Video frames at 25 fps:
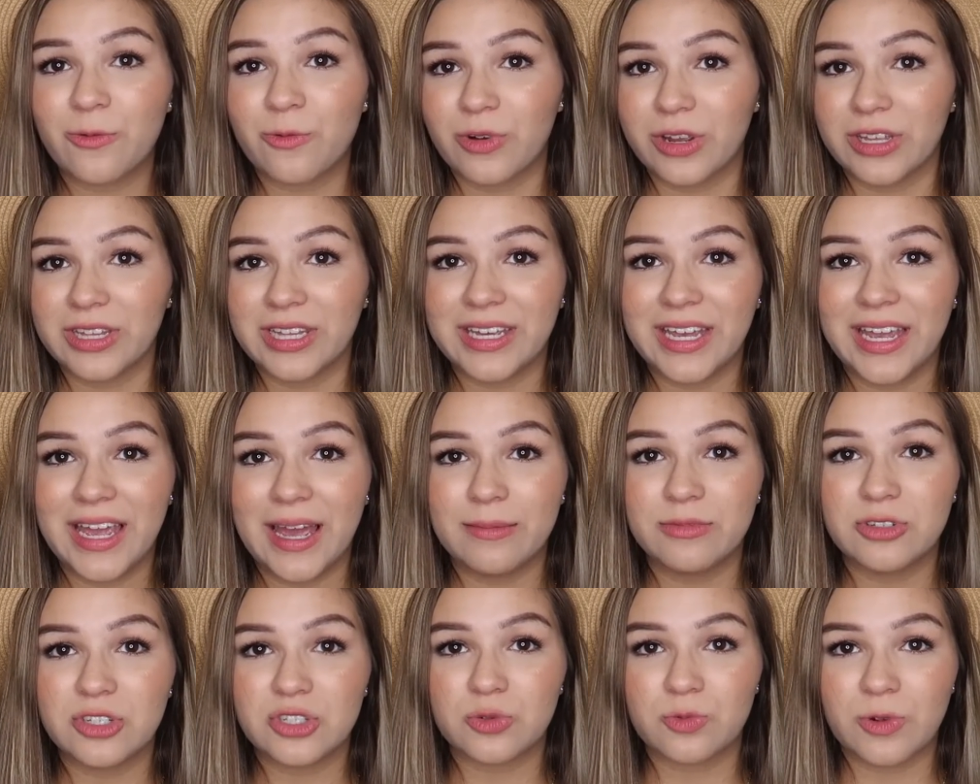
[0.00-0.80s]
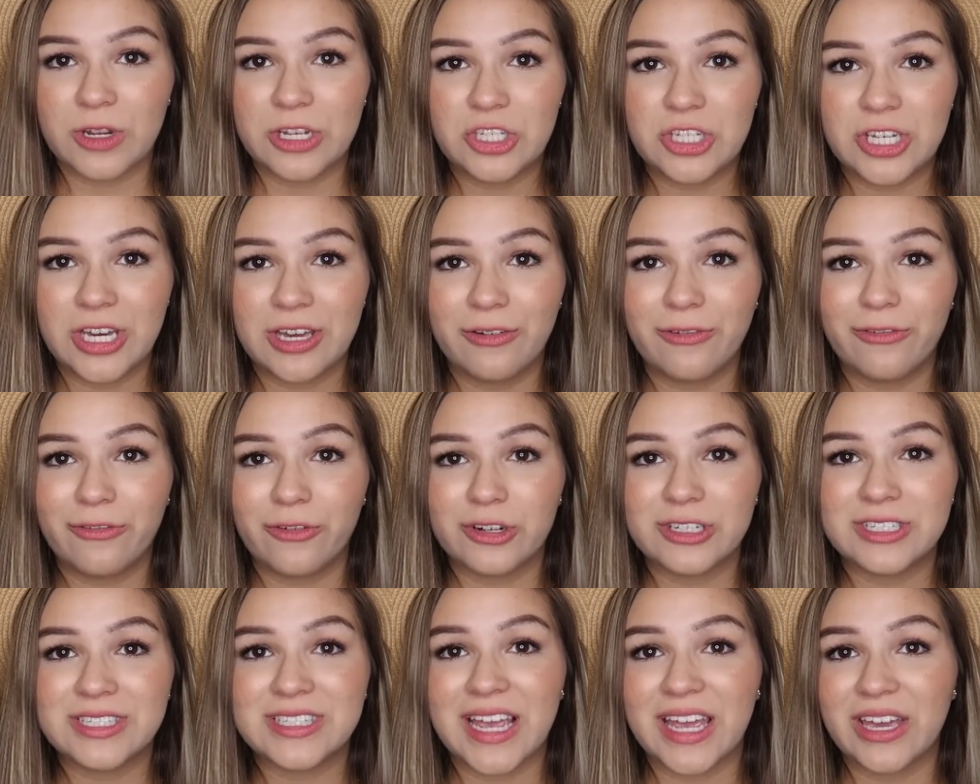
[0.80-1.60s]
really am just reaching
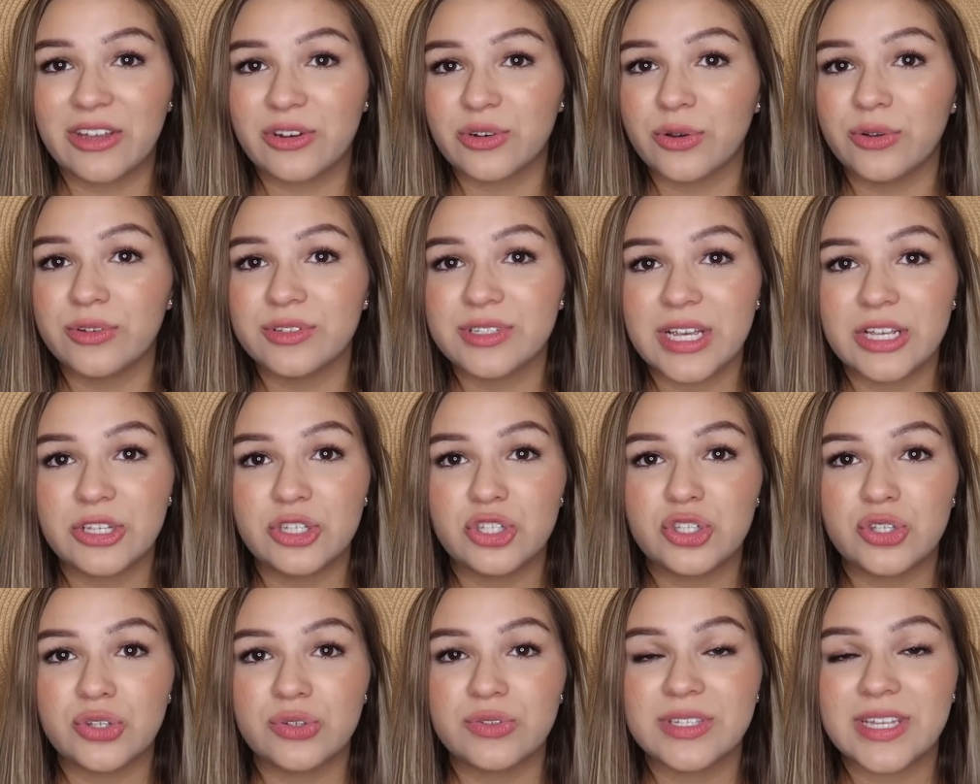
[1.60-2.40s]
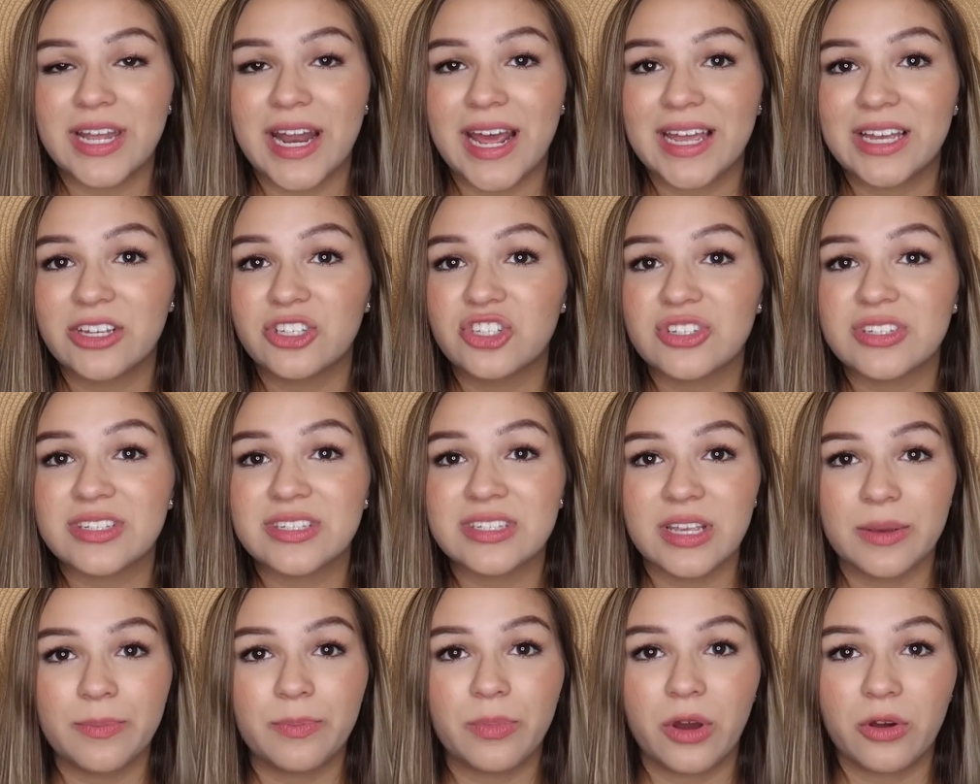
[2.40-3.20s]
for sandals and shoes that I can
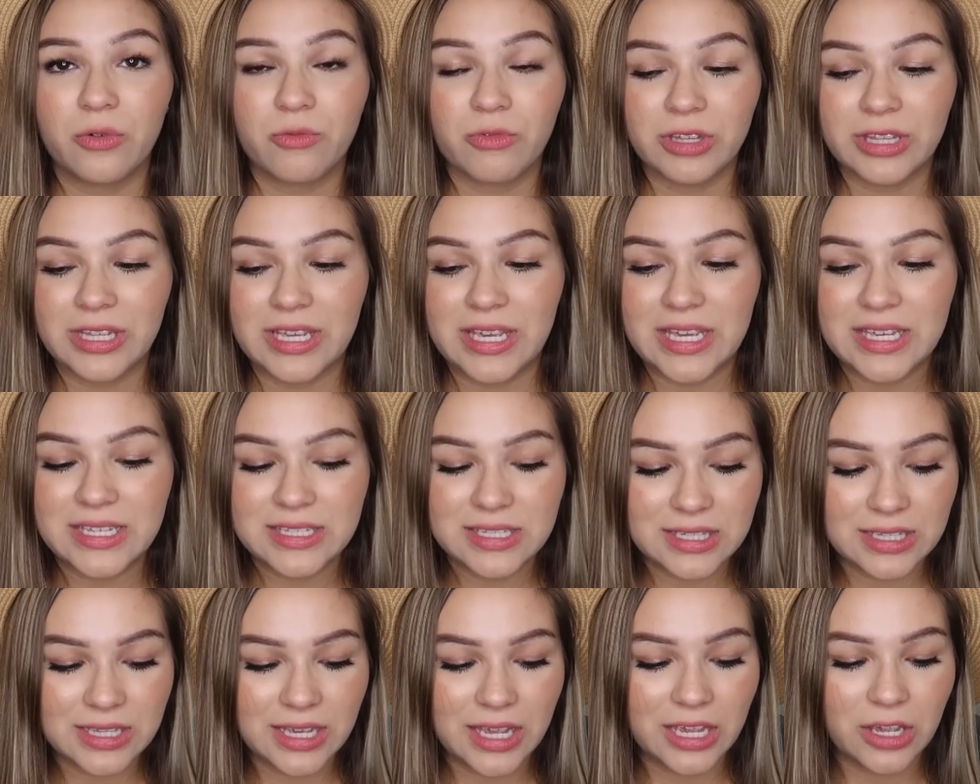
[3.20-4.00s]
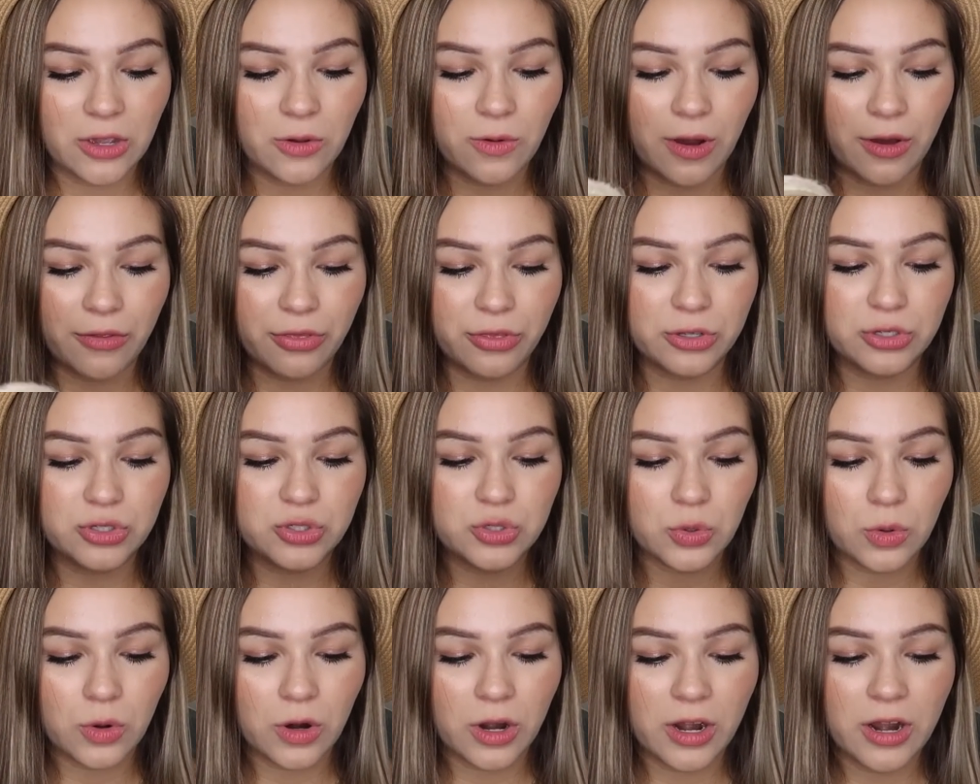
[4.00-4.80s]
just slip on really easily and go out the
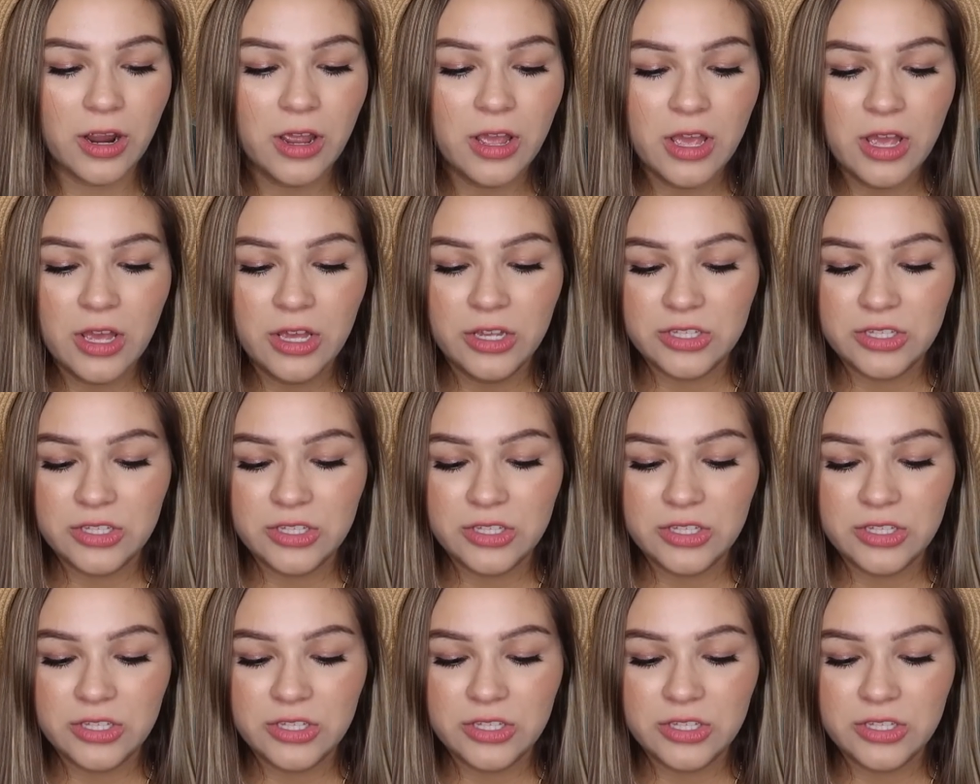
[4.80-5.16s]
door.